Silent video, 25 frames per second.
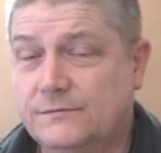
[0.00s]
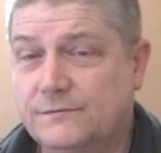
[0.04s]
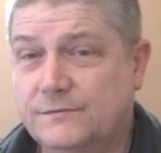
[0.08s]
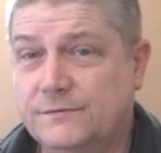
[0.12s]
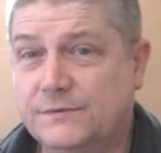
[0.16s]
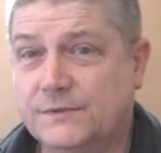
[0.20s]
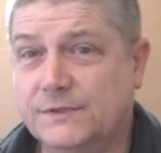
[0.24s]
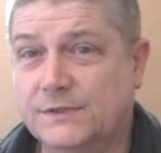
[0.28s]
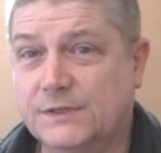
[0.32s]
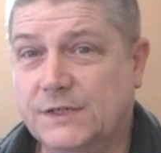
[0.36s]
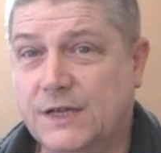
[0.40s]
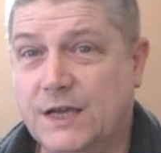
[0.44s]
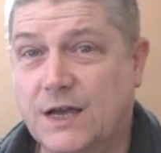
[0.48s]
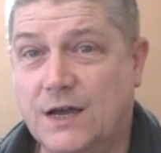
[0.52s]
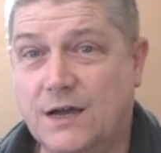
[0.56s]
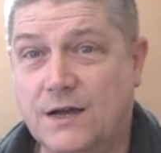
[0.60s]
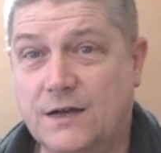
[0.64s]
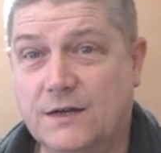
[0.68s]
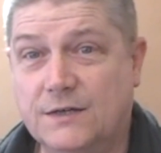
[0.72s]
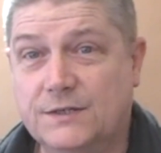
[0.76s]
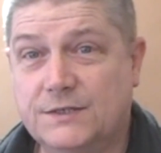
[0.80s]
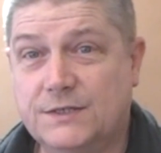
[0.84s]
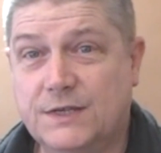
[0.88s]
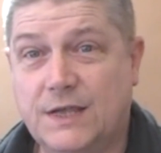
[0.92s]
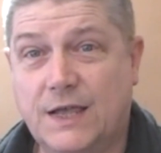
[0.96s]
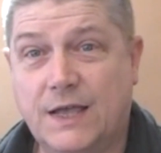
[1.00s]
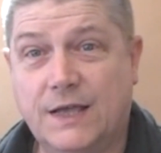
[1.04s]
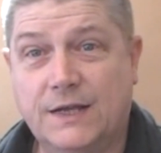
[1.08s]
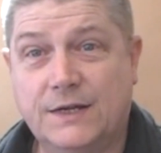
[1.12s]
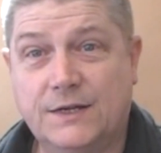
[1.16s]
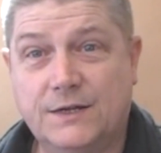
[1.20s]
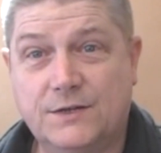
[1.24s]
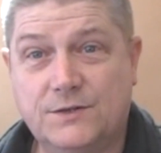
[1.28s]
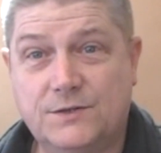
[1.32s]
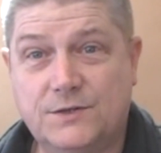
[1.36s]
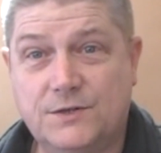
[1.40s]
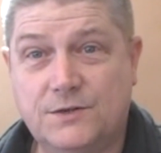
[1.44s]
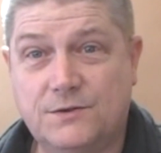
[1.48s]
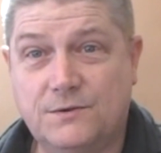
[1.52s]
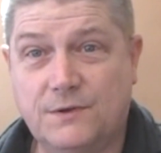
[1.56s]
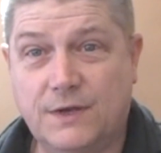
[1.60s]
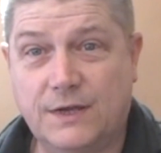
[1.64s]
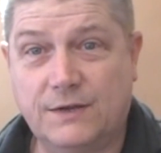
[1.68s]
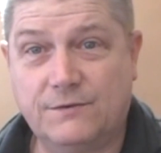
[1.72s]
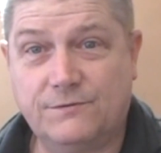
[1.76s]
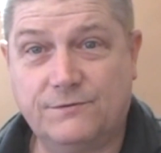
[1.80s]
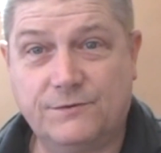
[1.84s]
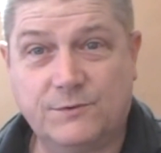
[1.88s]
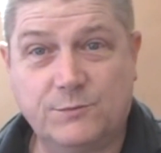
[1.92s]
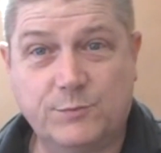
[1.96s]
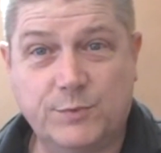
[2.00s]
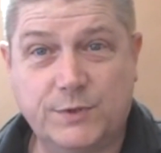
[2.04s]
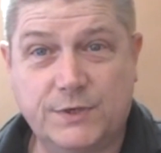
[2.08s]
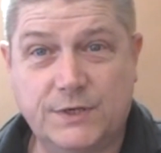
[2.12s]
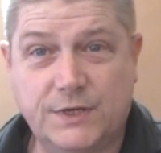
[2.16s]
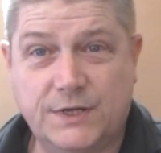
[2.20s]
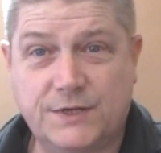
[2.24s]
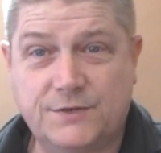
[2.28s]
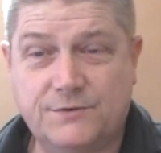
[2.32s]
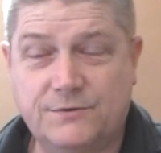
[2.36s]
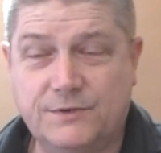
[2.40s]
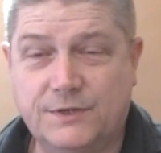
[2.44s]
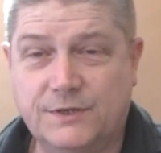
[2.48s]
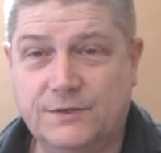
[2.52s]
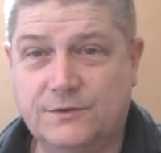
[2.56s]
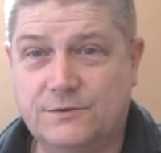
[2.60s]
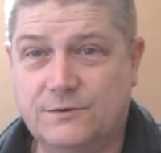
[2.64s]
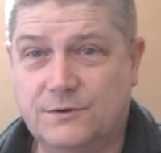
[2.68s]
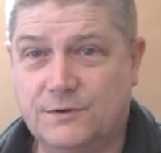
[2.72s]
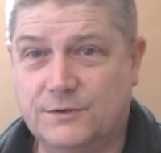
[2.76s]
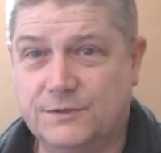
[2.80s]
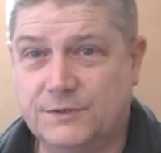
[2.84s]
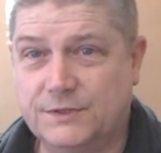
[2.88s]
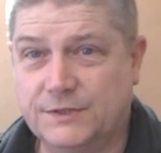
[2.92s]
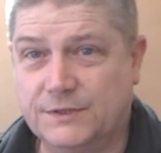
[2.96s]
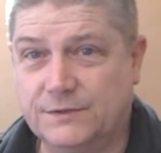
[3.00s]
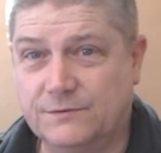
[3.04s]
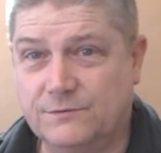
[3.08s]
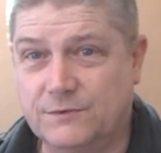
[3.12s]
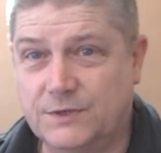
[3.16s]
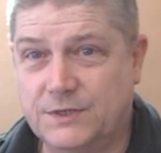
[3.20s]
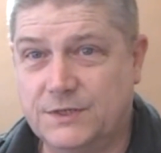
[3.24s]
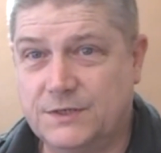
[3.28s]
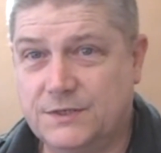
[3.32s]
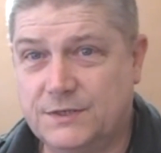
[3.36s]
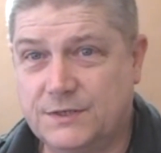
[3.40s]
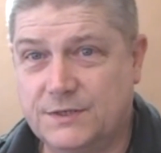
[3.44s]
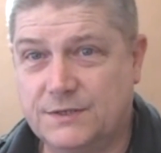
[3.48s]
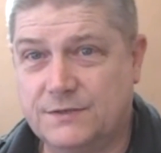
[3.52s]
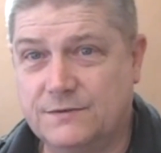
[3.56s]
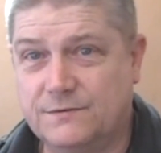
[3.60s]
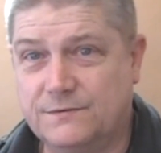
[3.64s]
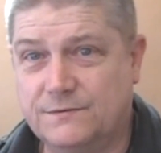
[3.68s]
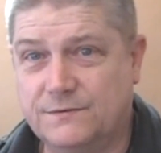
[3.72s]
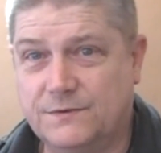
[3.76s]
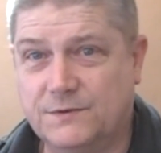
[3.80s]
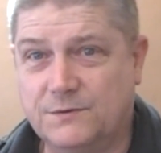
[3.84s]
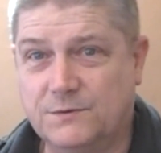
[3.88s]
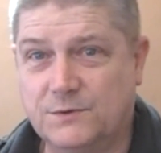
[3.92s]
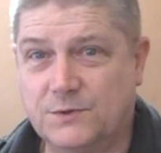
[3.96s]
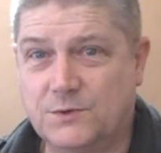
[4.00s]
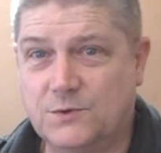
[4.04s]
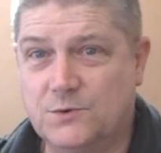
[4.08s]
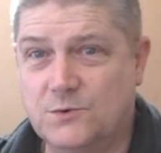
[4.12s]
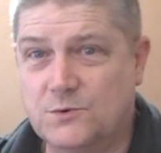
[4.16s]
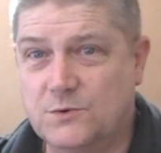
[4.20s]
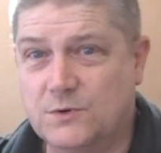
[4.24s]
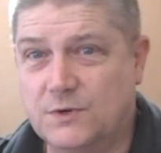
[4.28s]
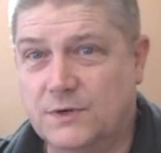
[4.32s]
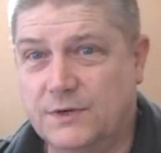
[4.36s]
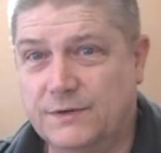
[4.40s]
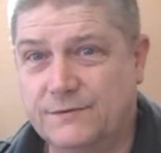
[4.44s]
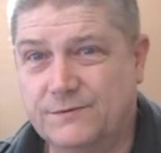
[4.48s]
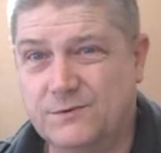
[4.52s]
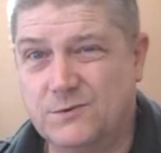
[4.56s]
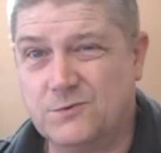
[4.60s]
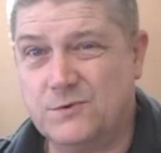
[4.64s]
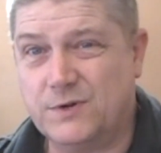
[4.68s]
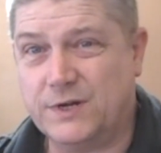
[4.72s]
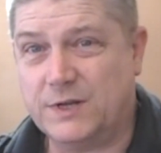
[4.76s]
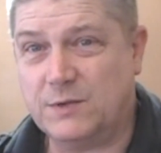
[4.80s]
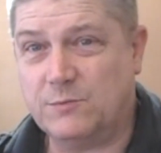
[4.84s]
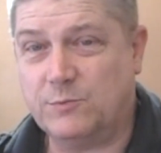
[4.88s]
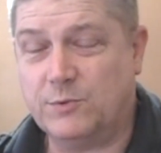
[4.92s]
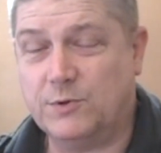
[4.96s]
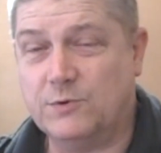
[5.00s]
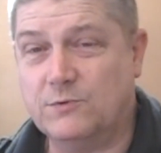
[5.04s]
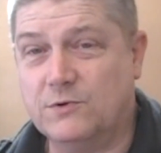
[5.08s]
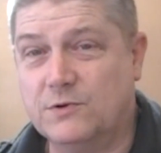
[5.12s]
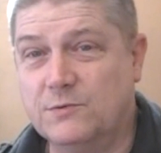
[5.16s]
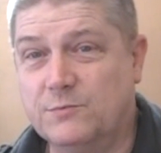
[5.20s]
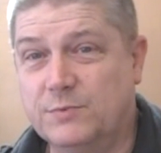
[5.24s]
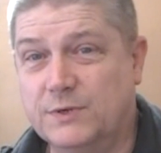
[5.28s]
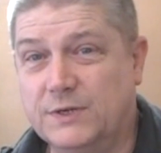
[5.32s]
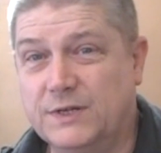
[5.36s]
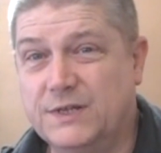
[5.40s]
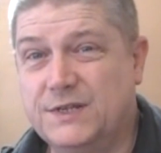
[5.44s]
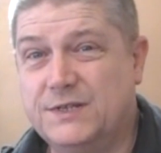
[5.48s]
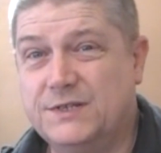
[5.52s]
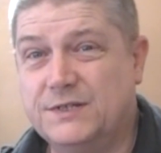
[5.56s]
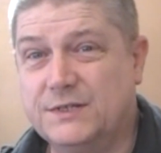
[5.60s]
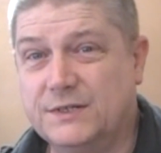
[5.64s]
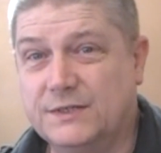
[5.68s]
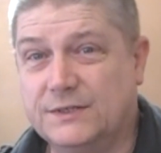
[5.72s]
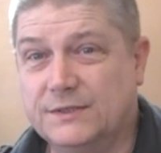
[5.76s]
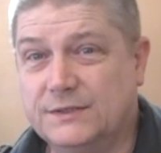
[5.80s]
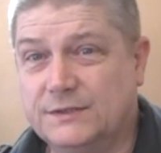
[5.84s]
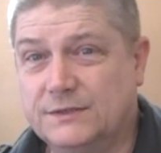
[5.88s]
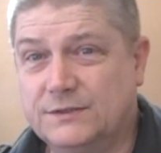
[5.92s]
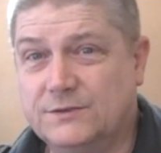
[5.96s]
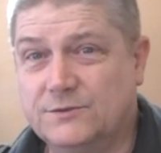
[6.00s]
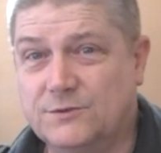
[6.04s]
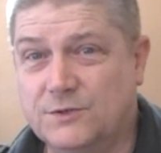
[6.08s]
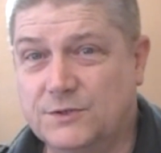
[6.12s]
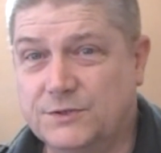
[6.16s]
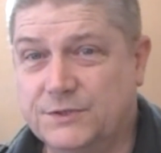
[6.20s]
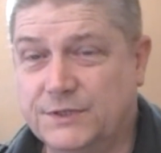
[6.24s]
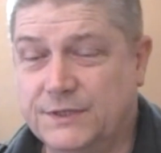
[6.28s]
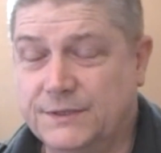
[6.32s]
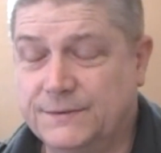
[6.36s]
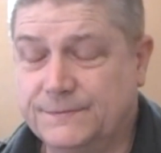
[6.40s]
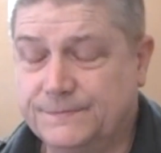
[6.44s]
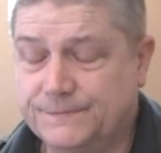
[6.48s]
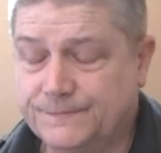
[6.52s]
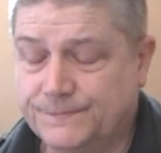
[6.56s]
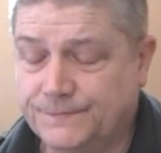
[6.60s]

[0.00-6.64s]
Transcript: for the cars and the 2-head for pedestrian crossing, which, as you recall, I've already built a Belisha crossing.